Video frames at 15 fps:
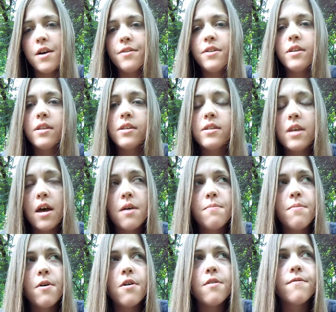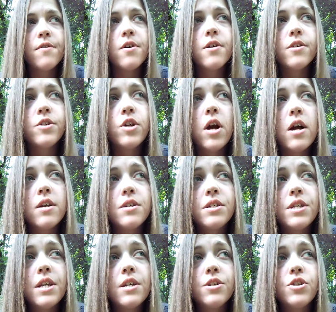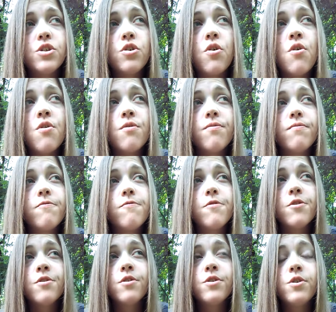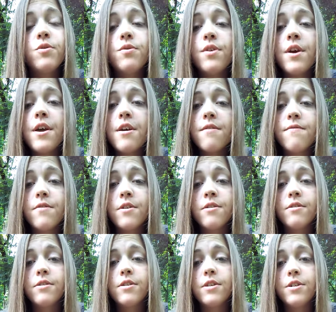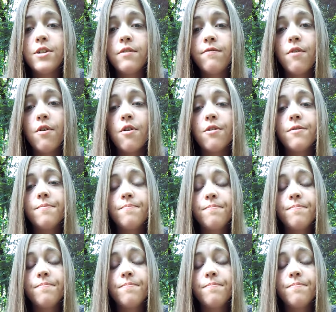I think the sad part of her trying to stay strong for the two and a half years that she fought